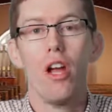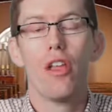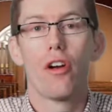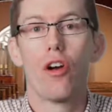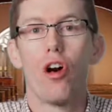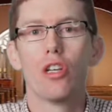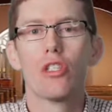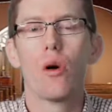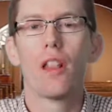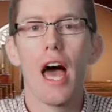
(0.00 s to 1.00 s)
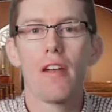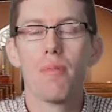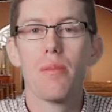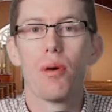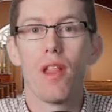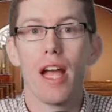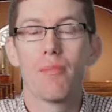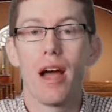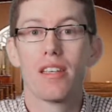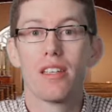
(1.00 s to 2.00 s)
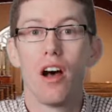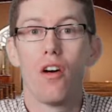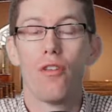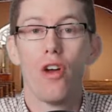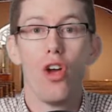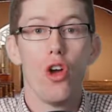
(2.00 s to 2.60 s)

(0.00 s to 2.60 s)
there are also a lot of people like myself